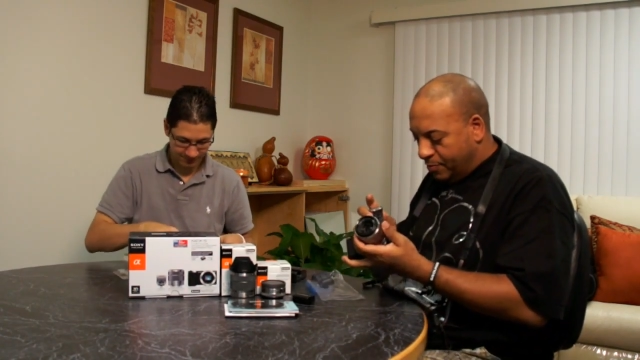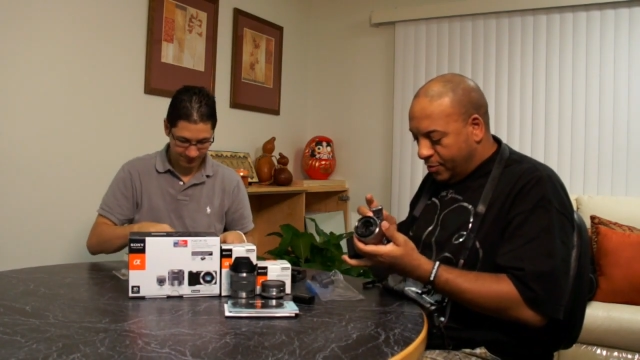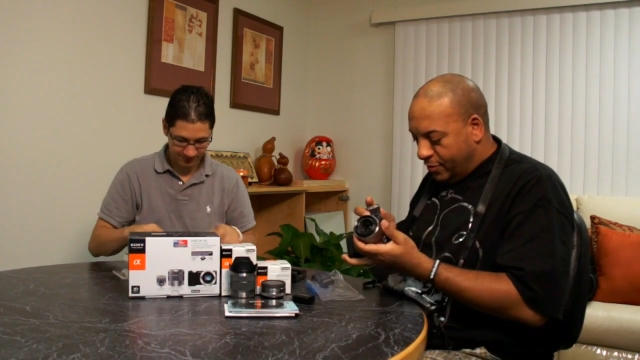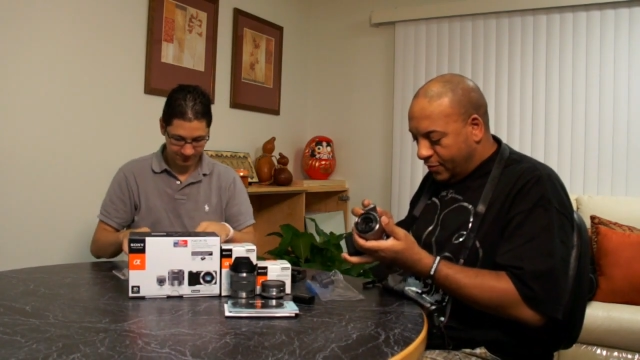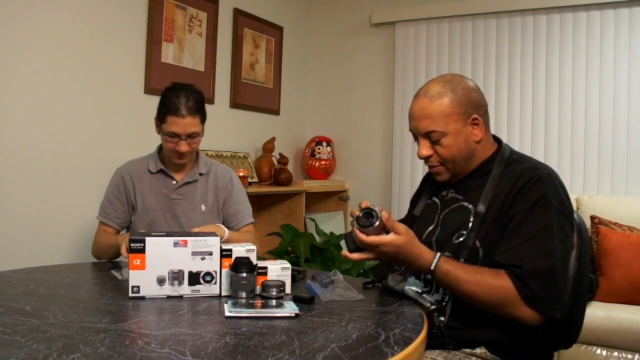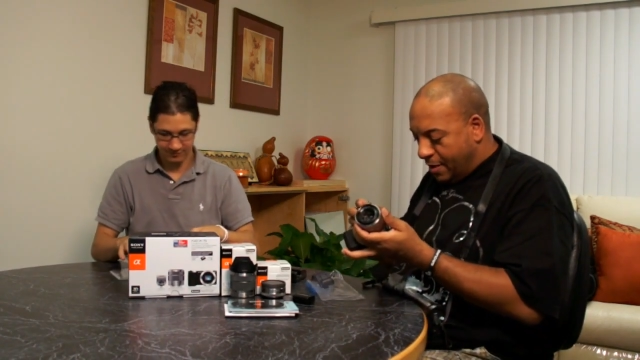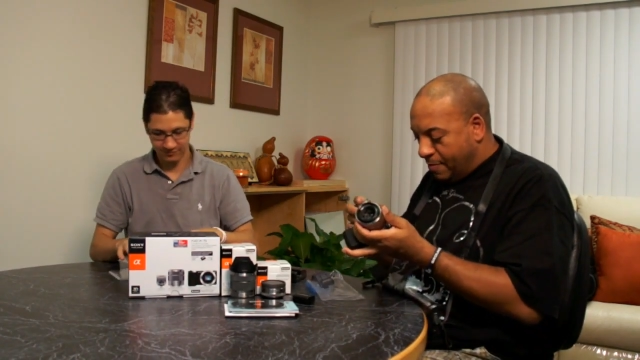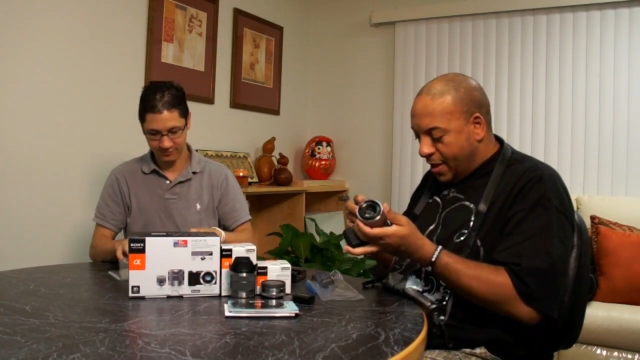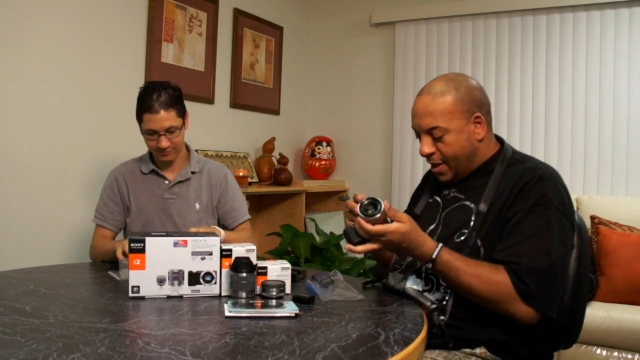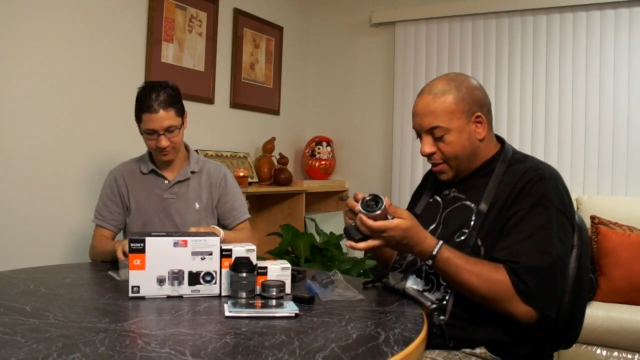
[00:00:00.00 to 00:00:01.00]
Speaker 1: Peel this guy
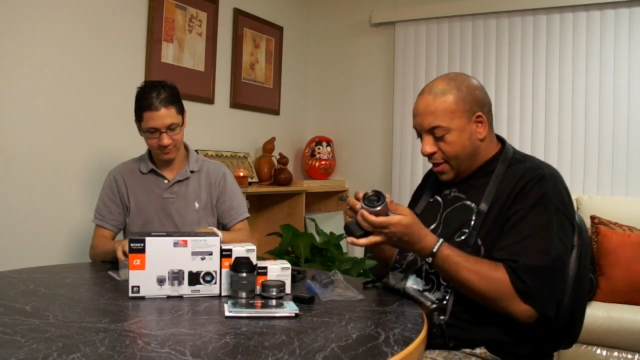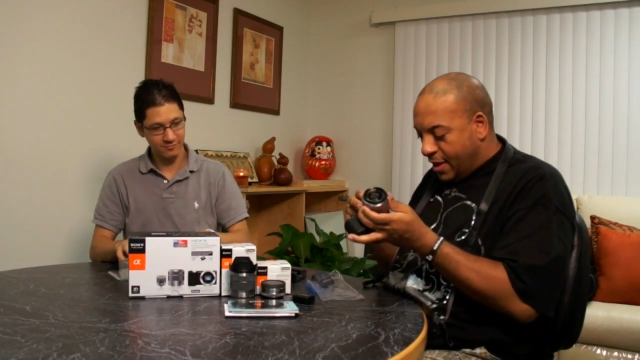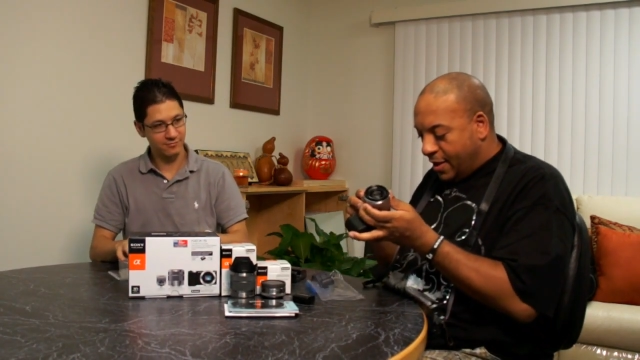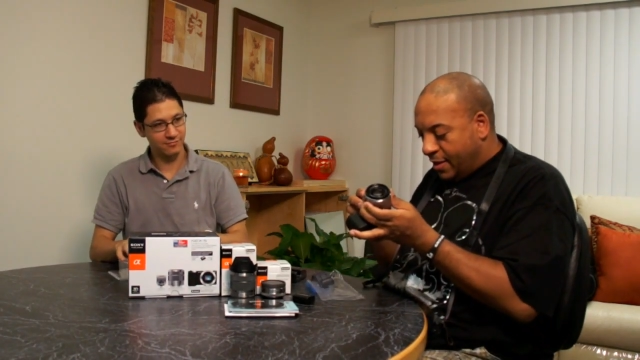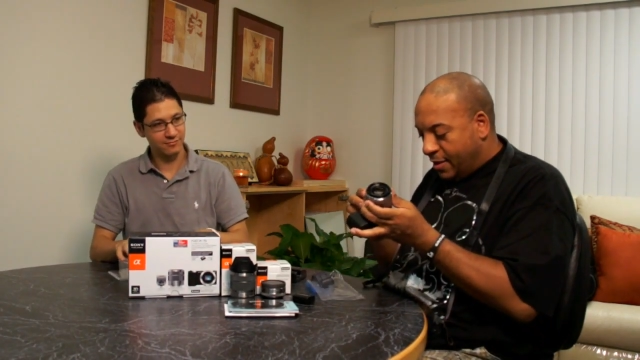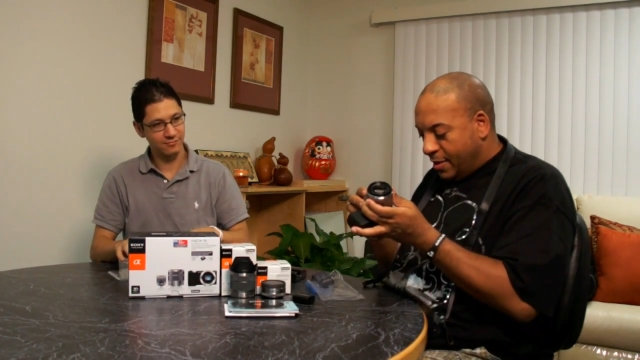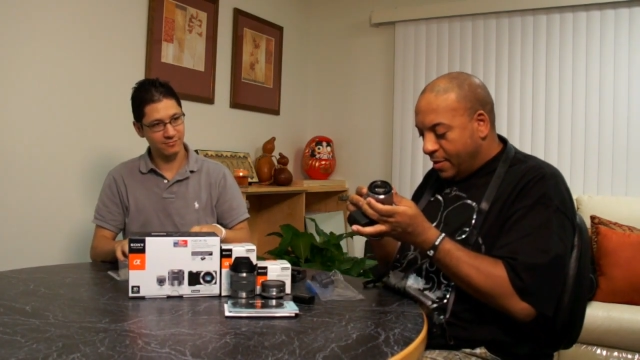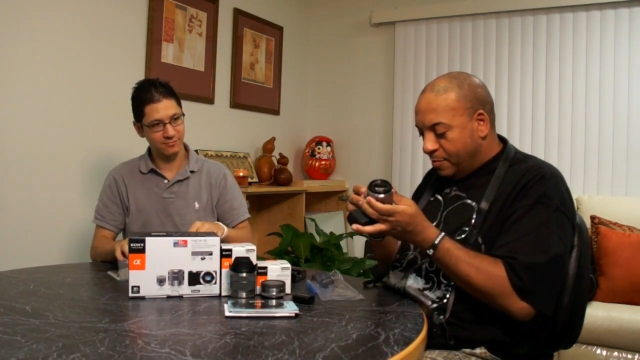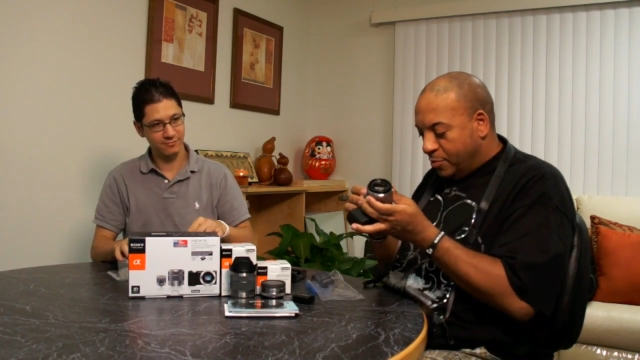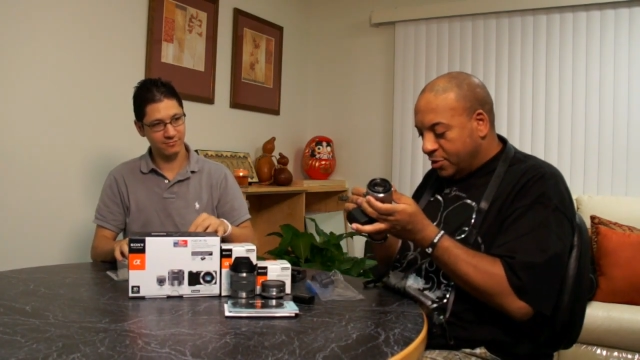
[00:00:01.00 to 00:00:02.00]
back and
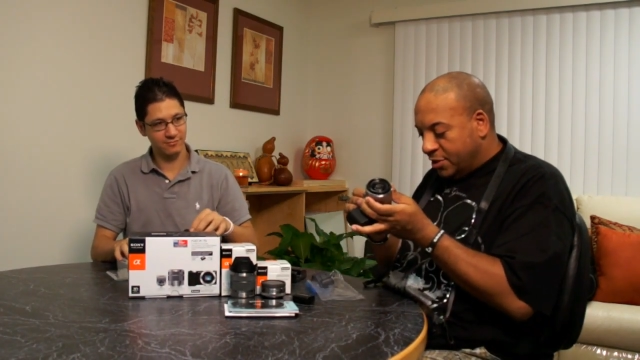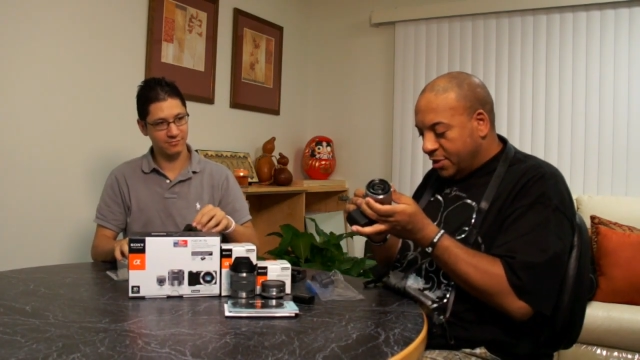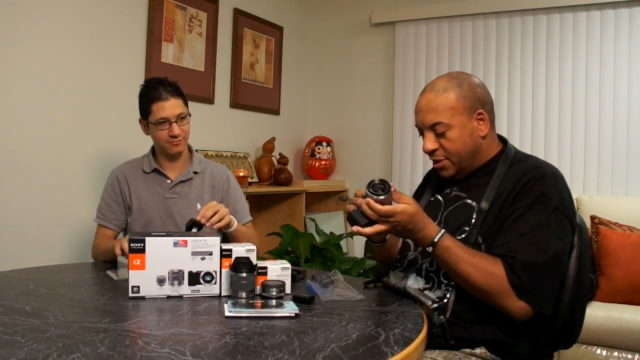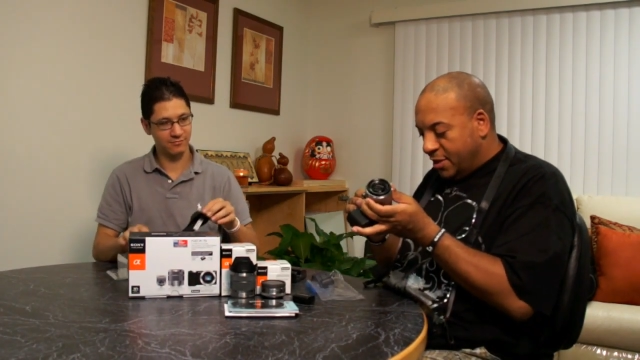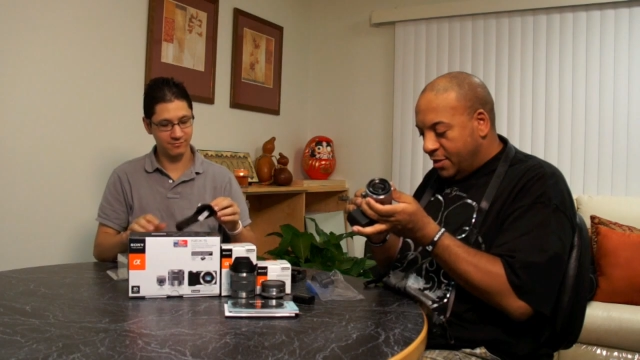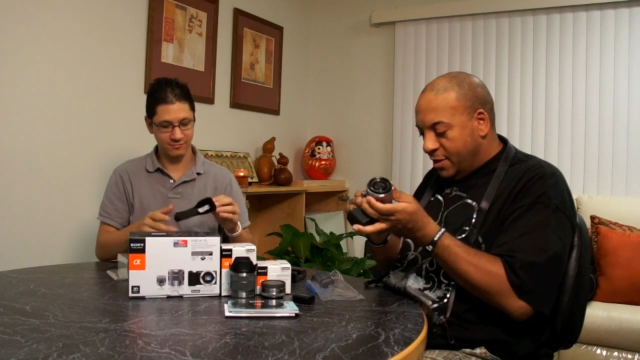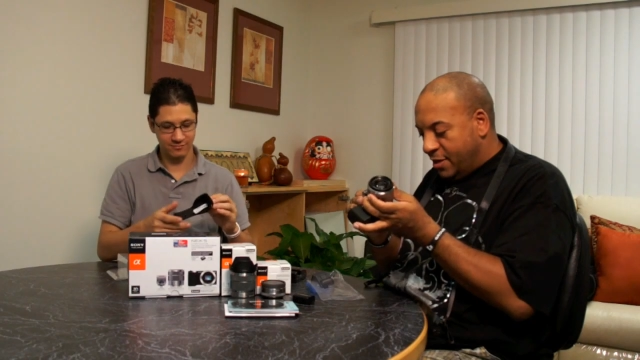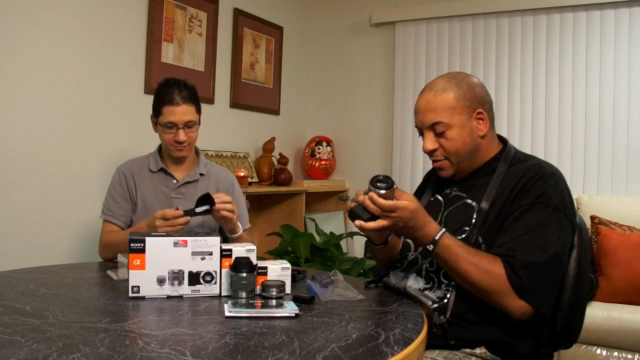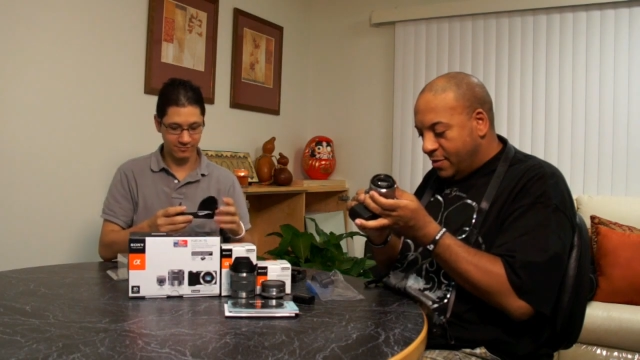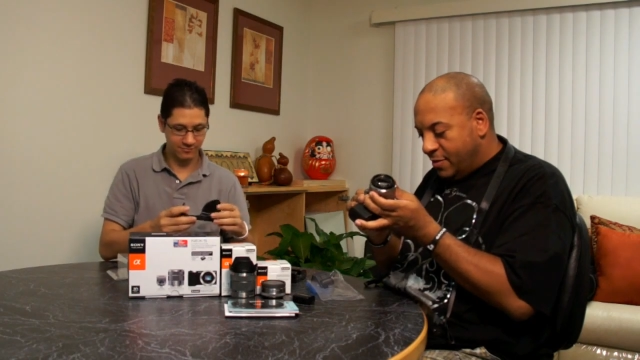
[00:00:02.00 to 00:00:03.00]
push this in
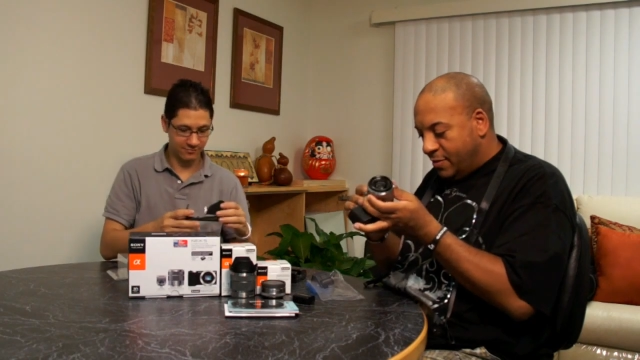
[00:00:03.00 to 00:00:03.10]
there.